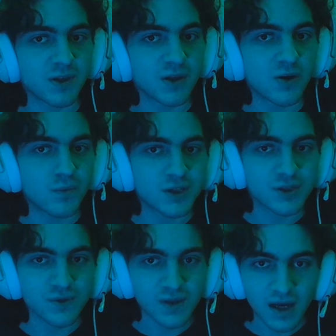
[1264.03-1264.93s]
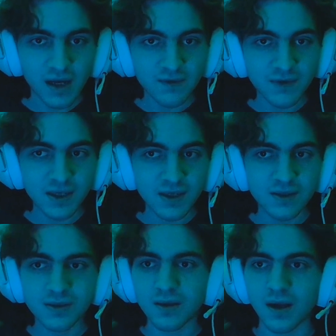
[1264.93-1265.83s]
below what you thought of it.
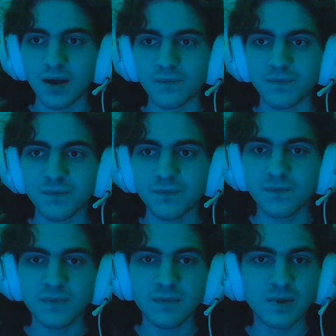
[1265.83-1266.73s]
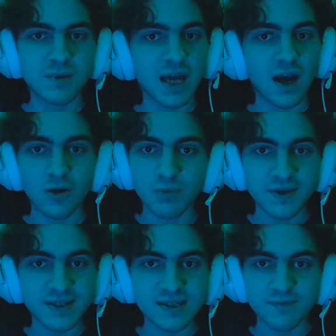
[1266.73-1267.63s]

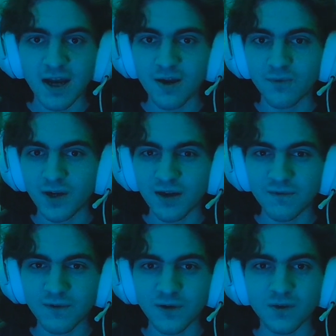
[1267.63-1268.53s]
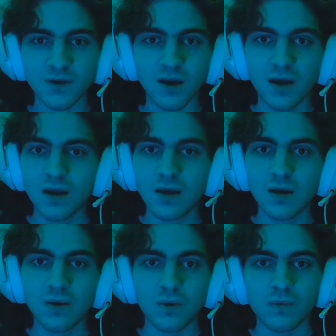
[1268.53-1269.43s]
Counterpoints to mine, whatever.
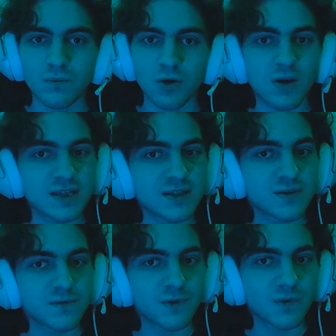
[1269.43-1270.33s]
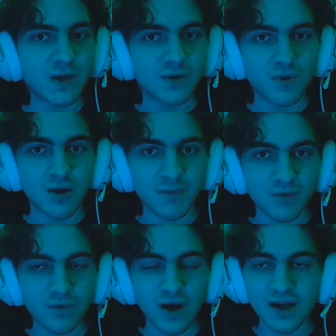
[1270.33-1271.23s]
Requests for what you want me
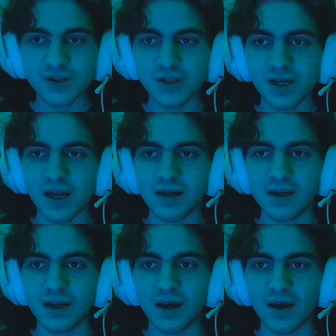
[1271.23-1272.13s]
to watch. And